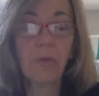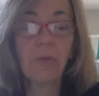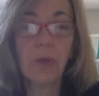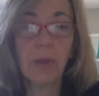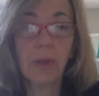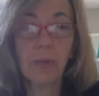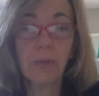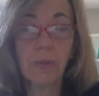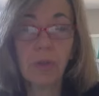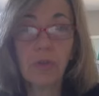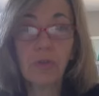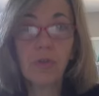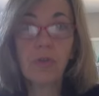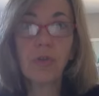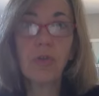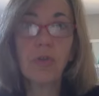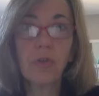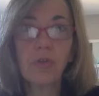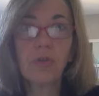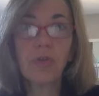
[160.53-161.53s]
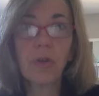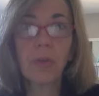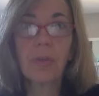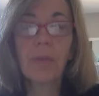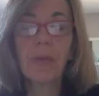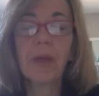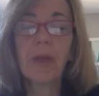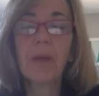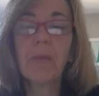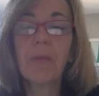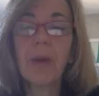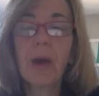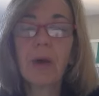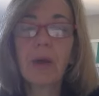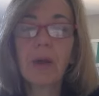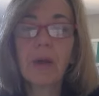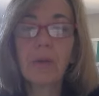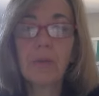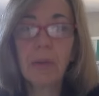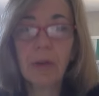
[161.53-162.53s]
we should do something about it.